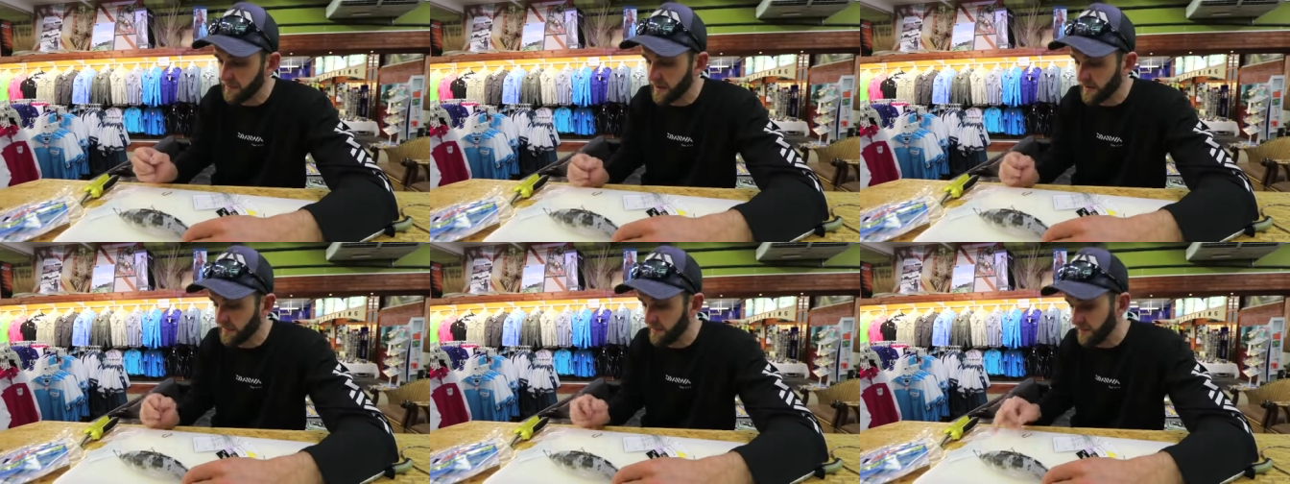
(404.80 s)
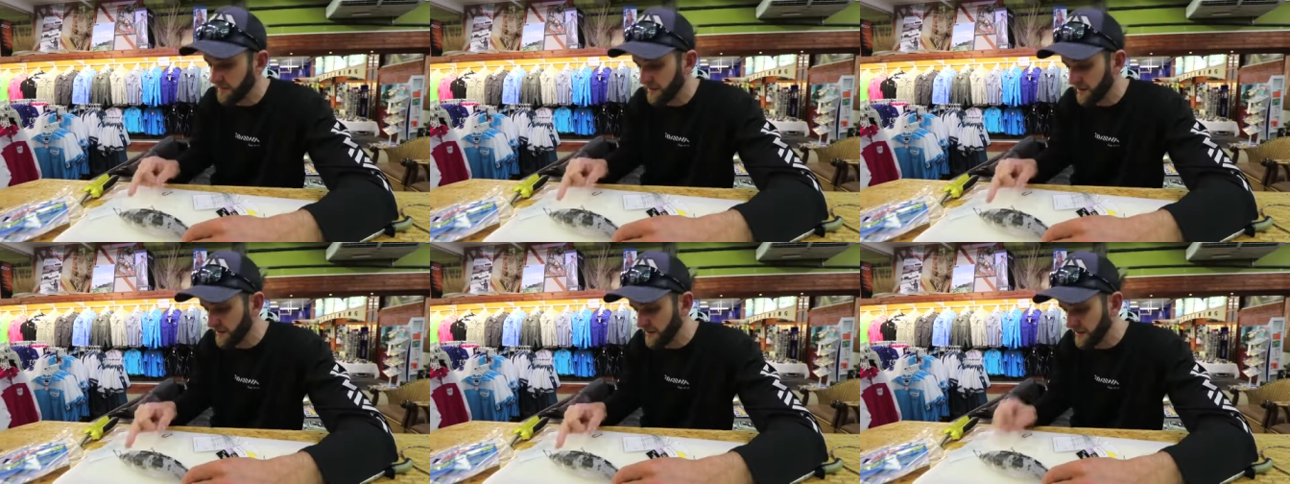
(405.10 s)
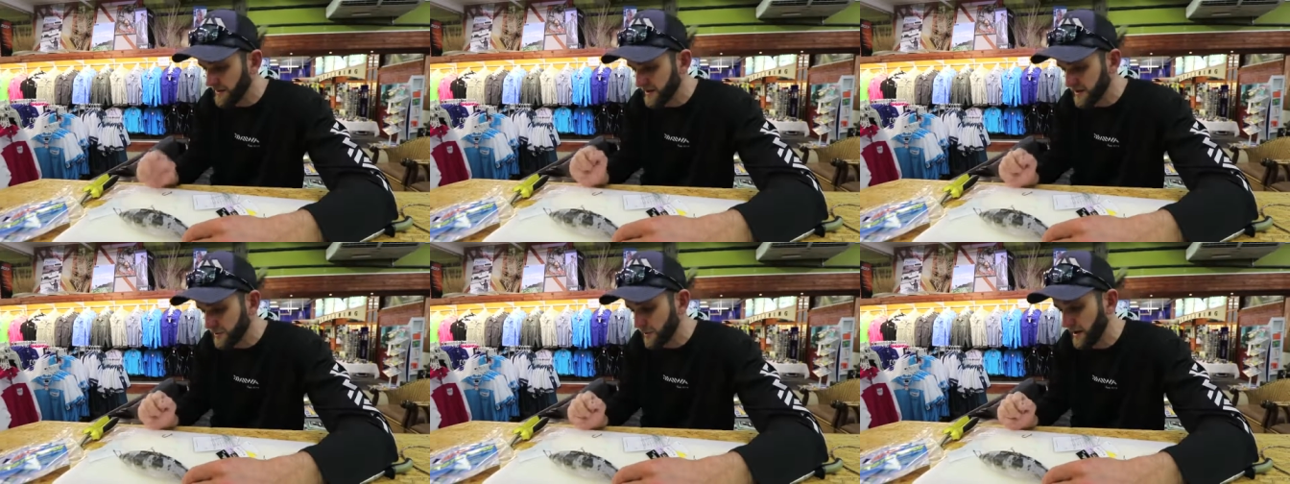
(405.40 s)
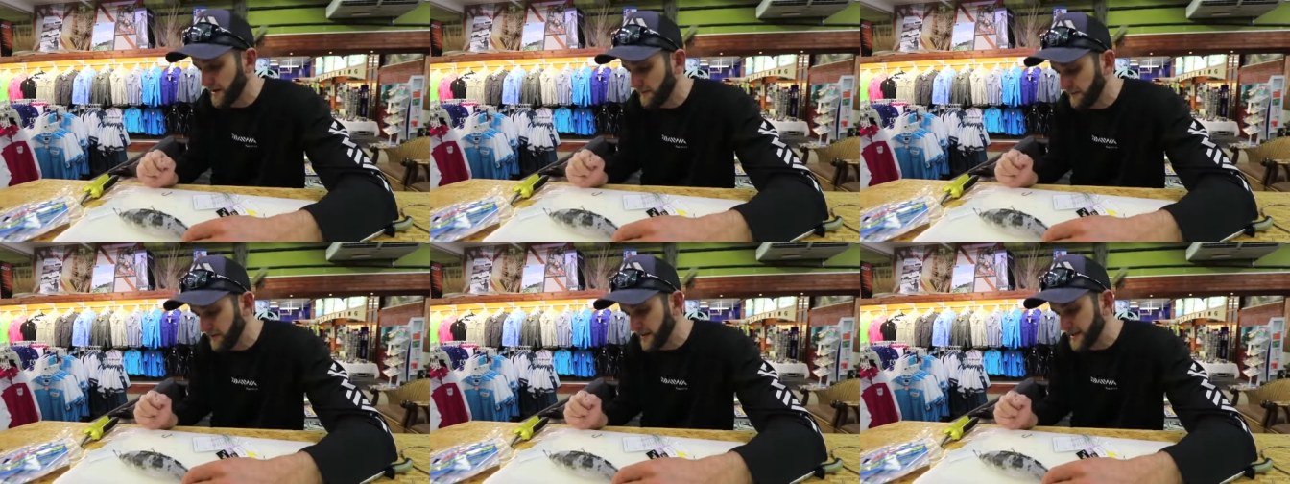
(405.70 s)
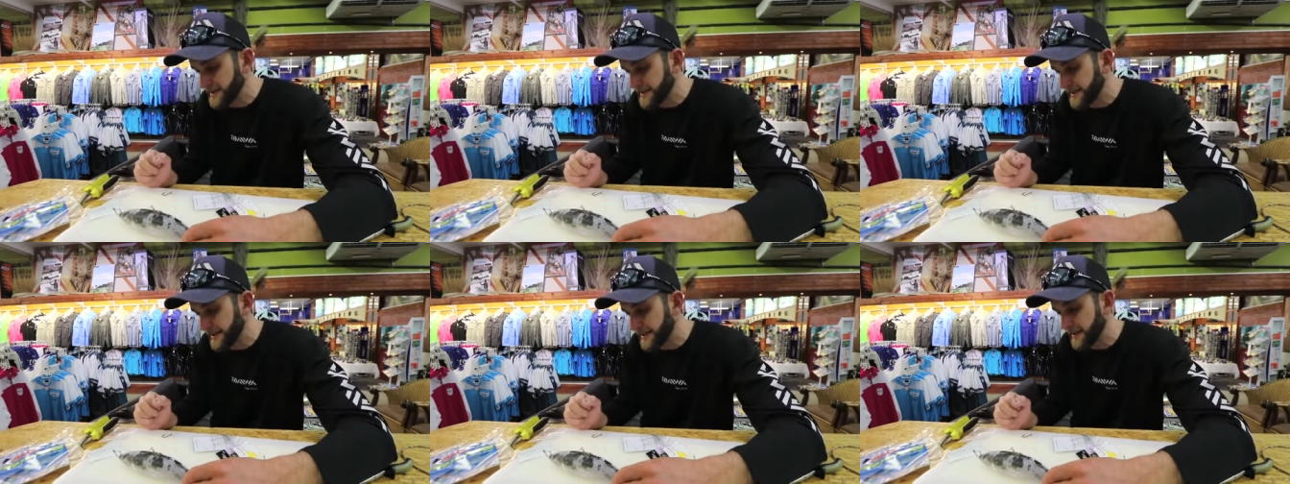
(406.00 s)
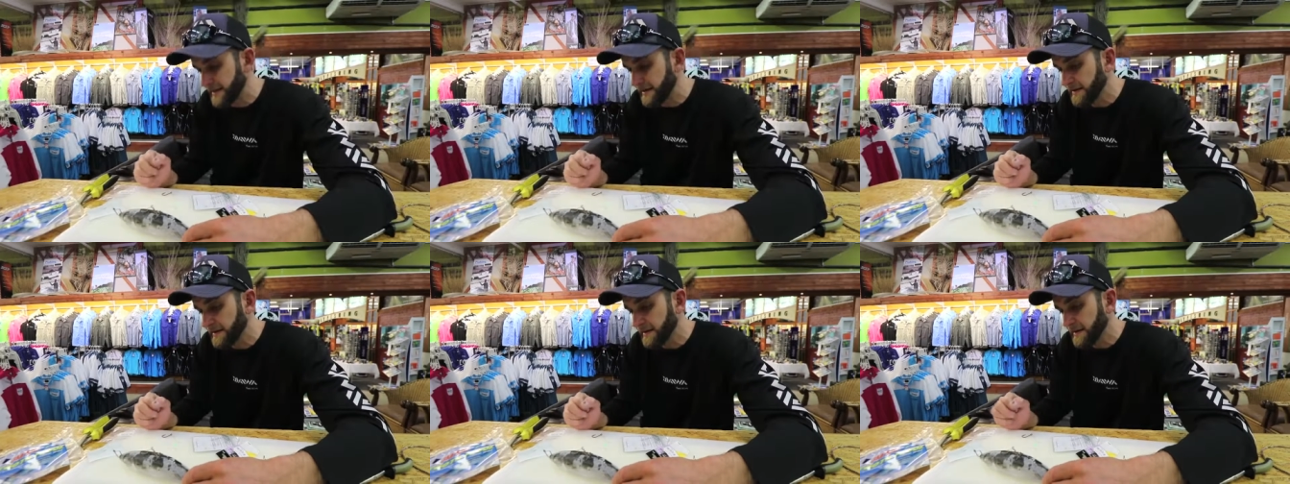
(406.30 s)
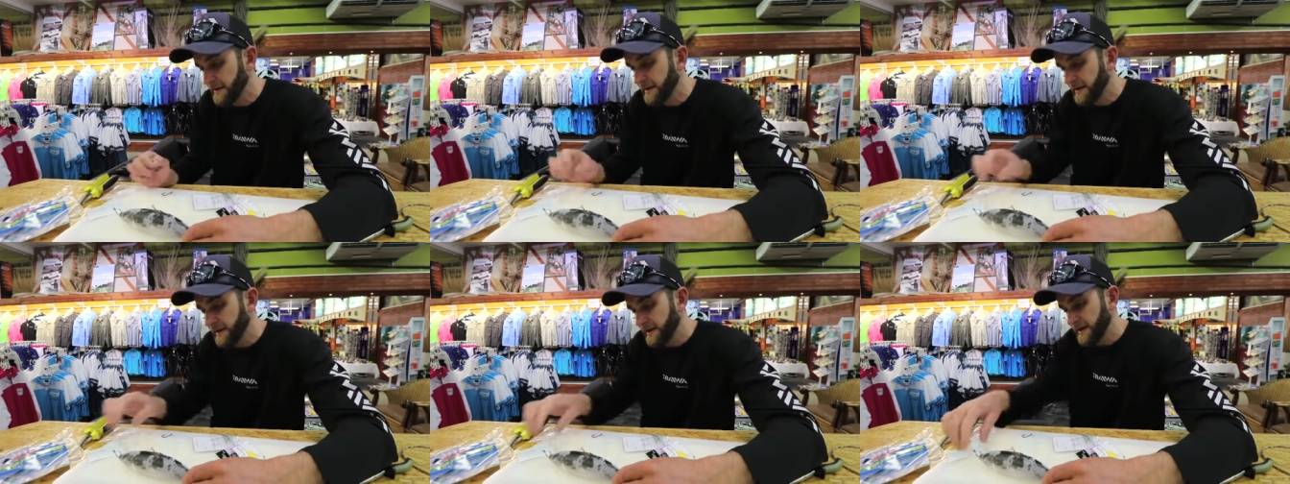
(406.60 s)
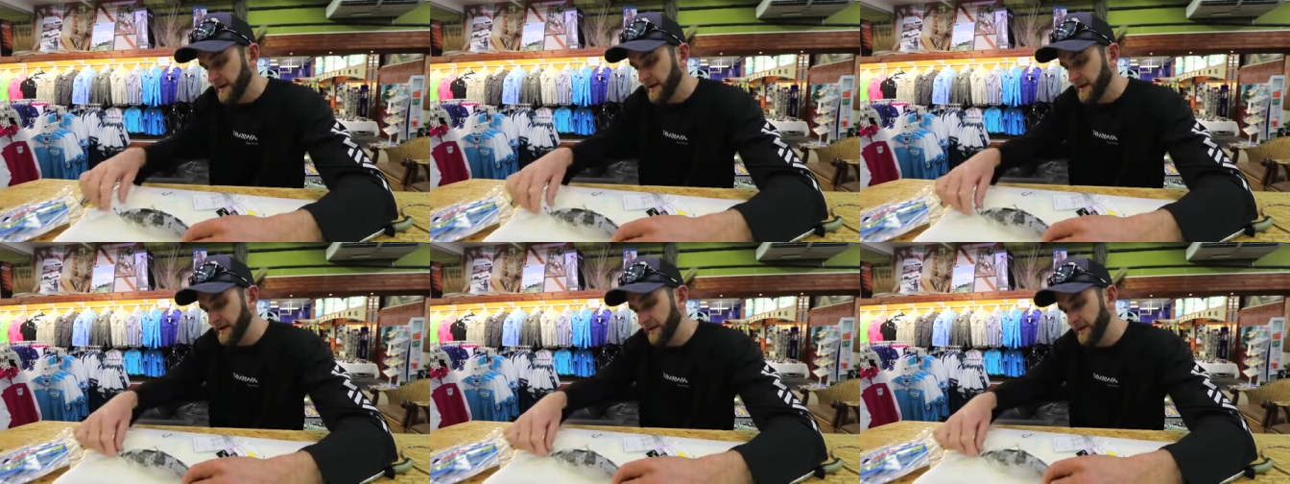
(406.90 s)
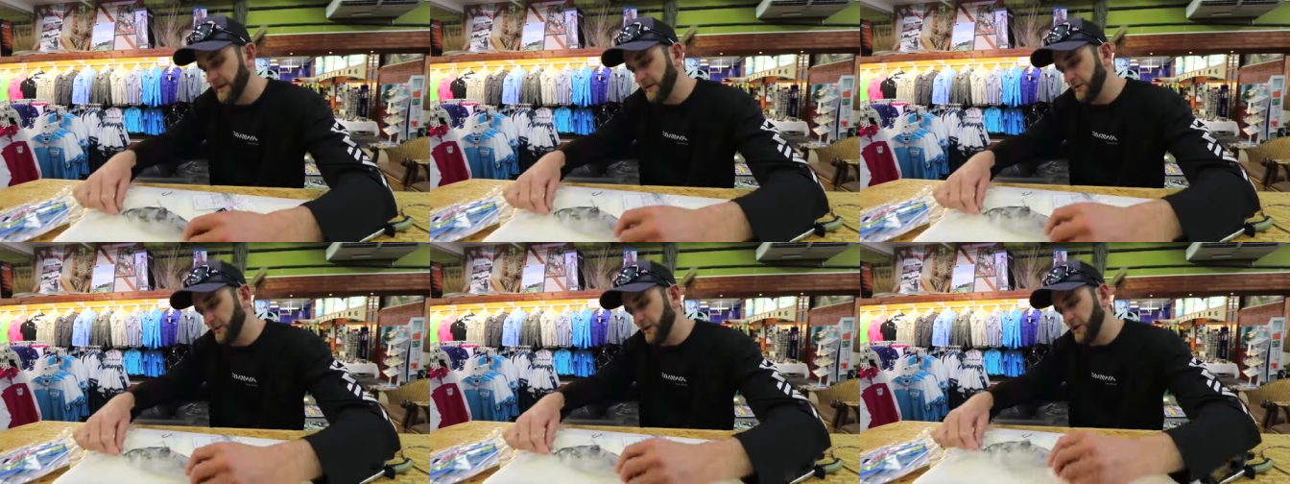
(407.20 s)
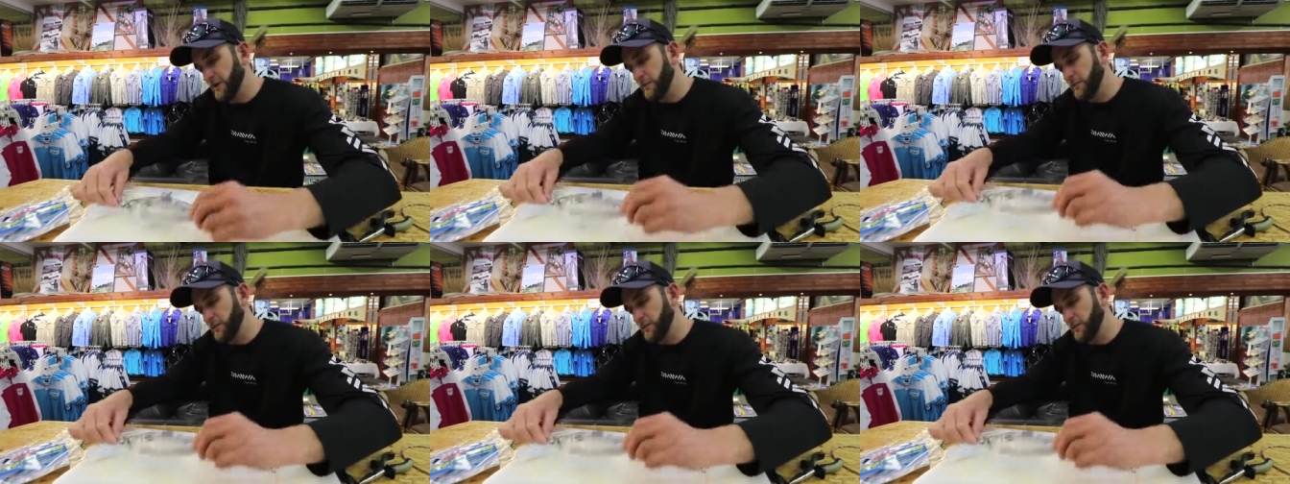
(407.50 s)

lip this way, vertically, when